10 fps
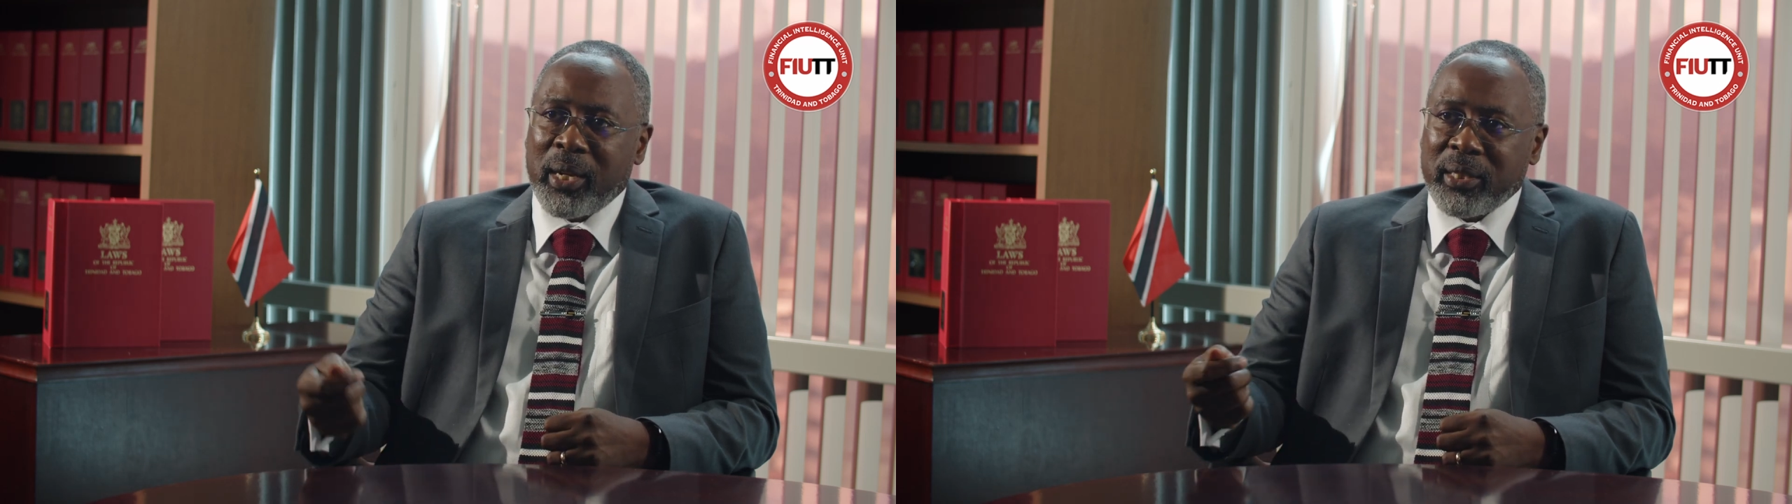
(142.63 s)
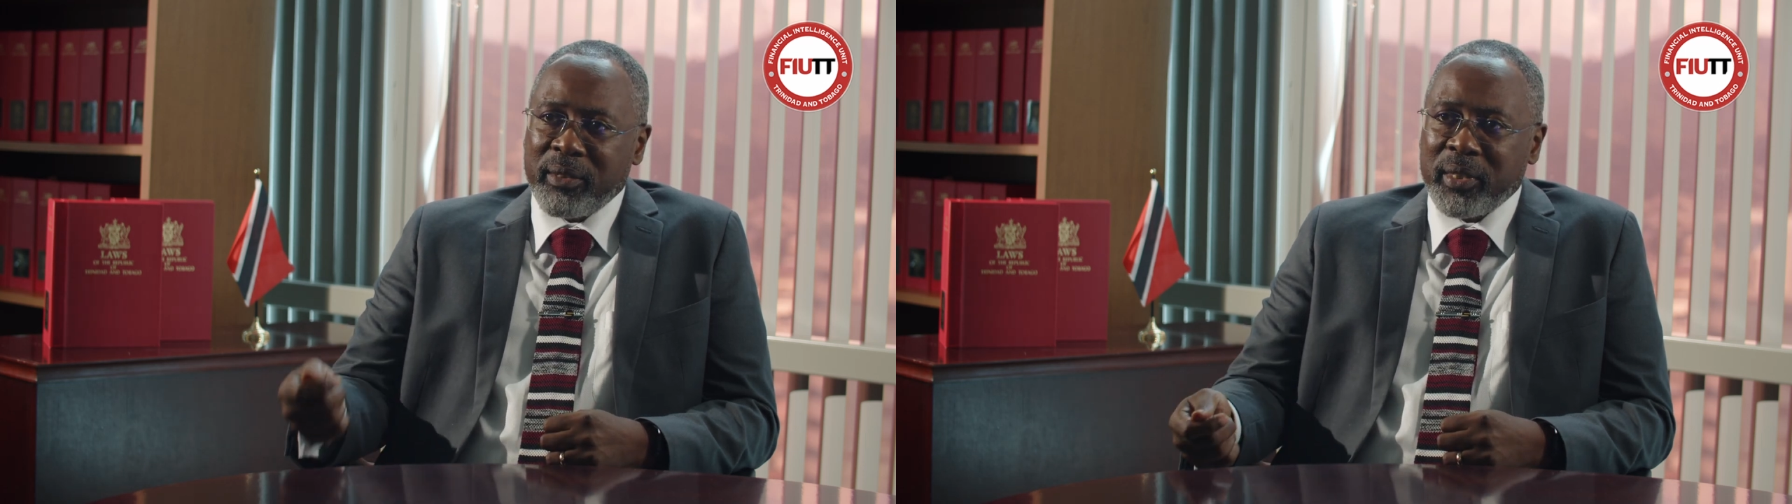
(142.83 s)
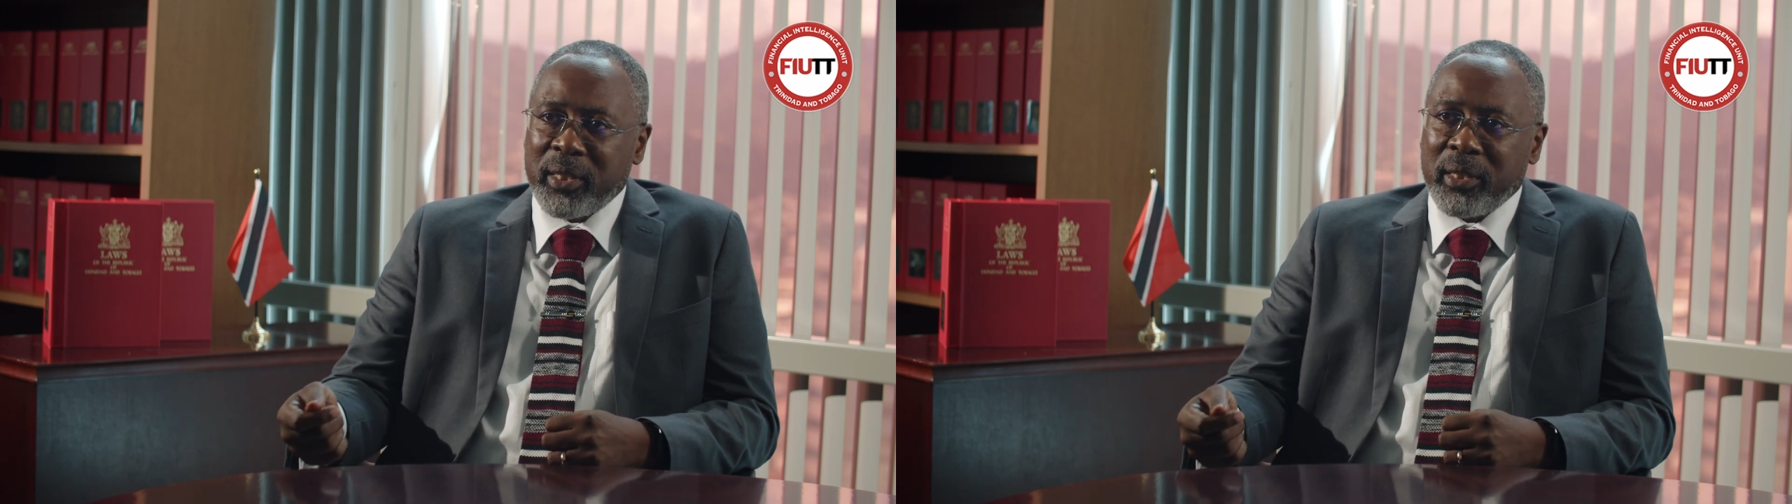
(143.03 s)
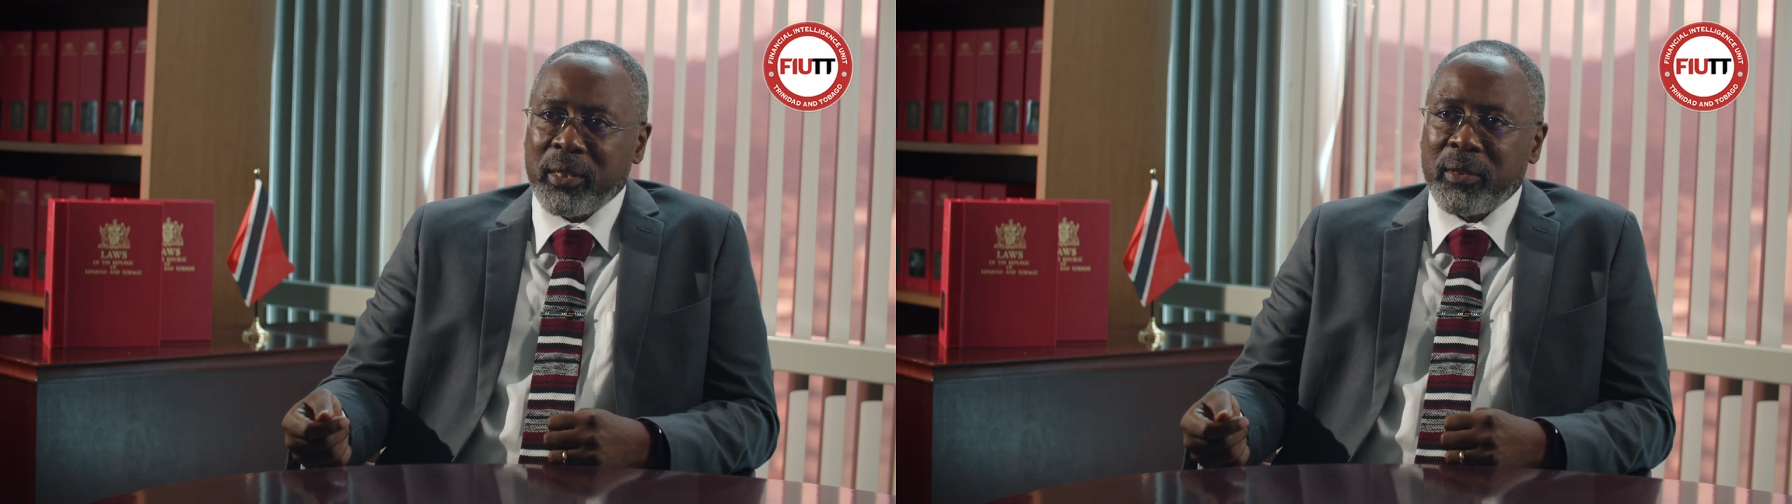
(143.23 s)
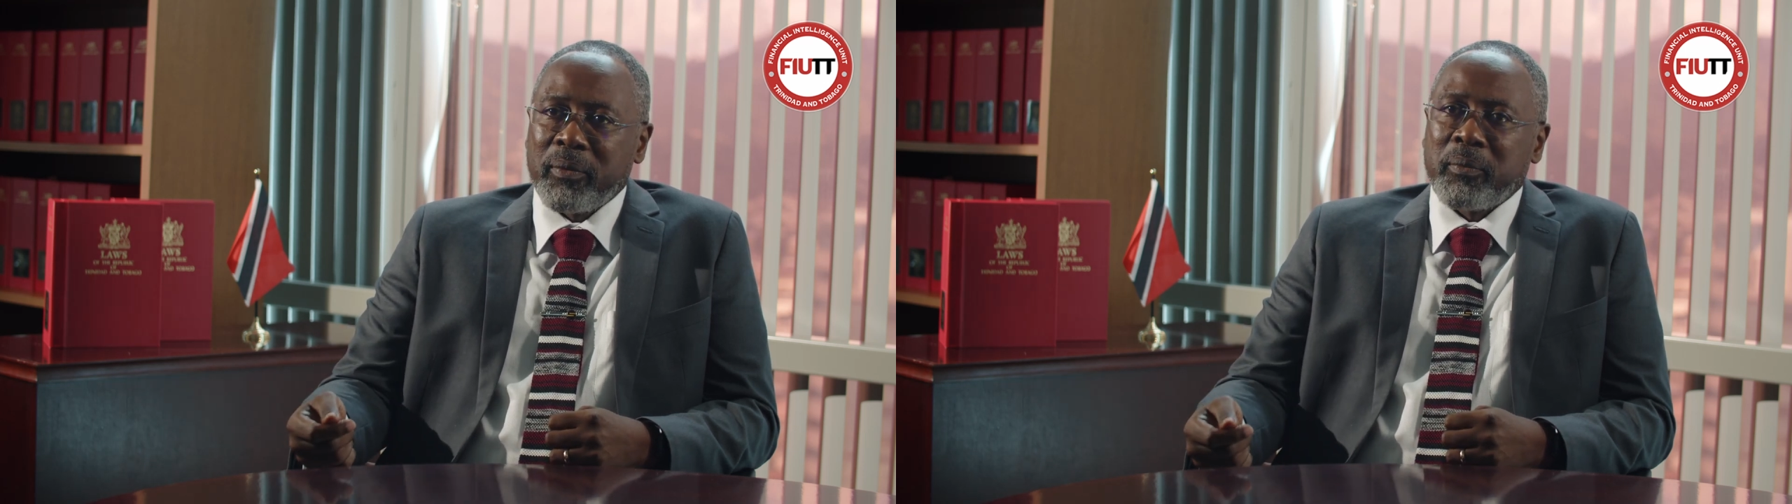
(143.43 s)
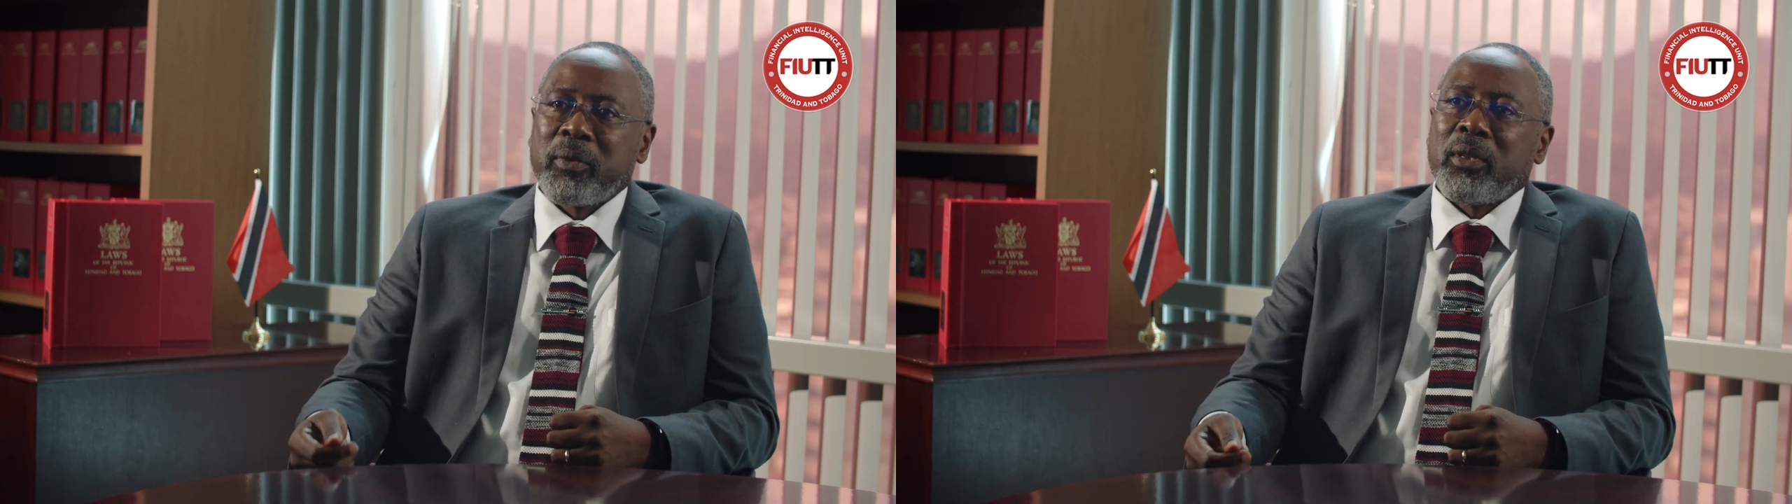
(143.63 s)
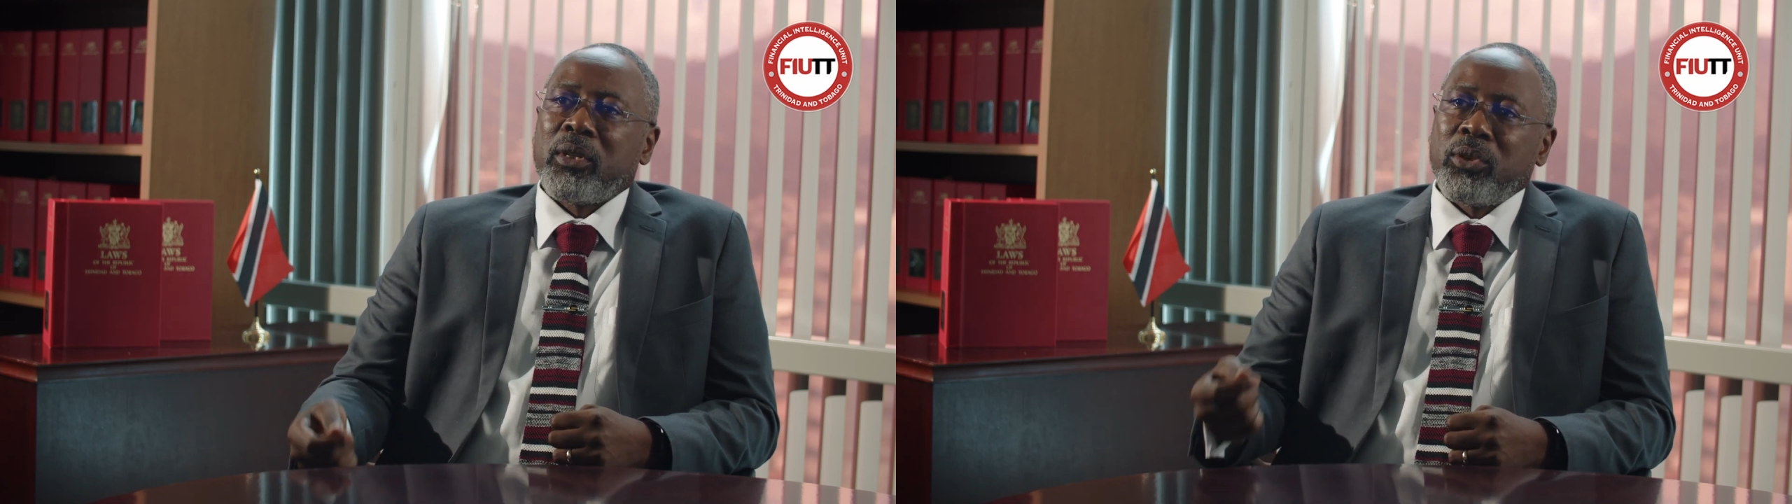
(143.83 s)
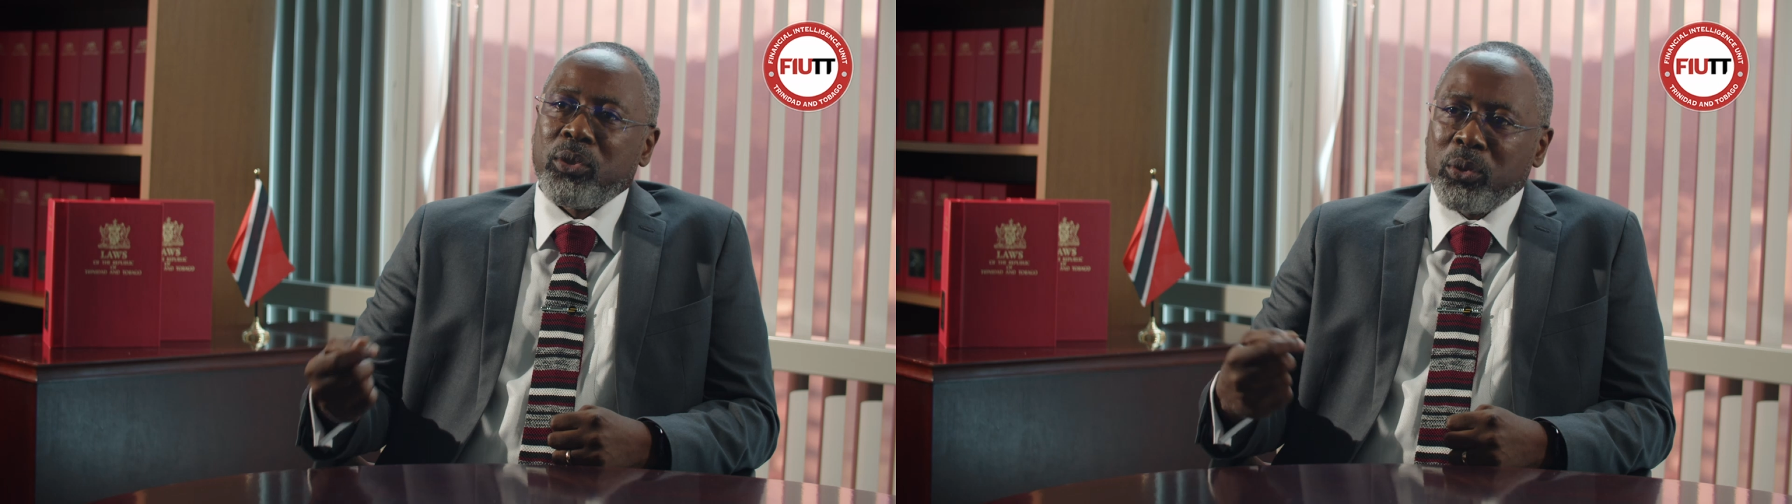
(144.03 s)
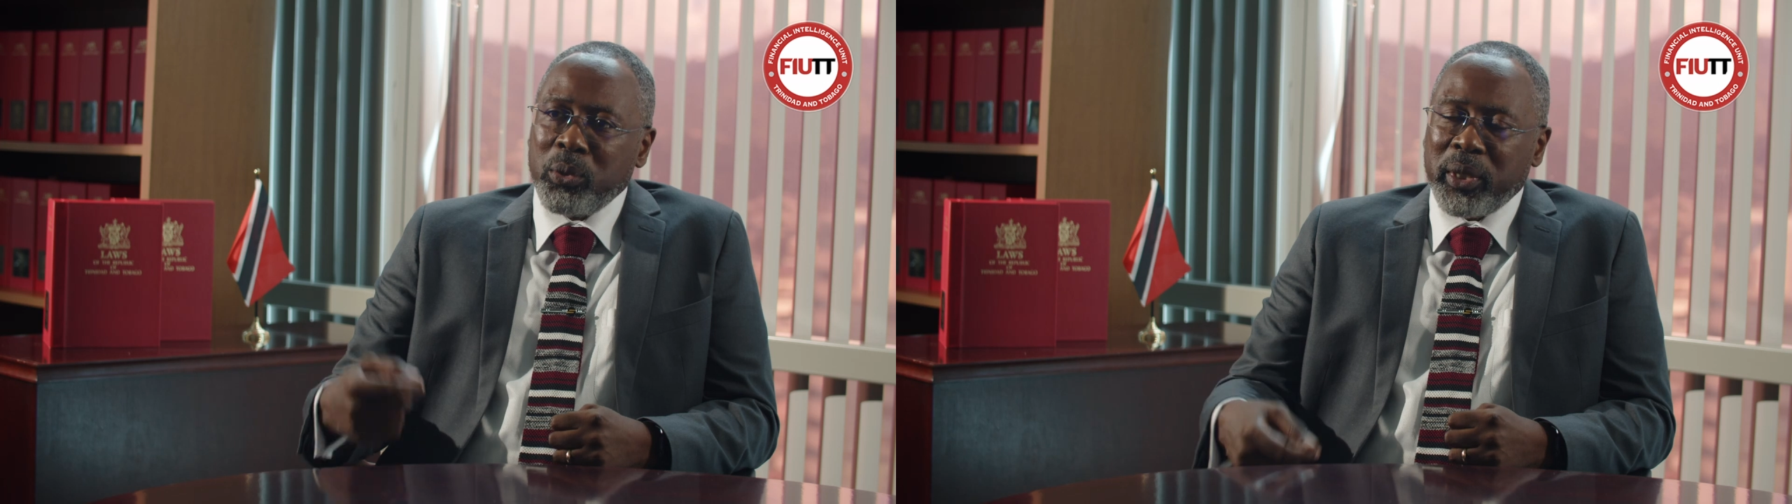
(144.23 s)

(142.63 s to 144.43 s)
activity to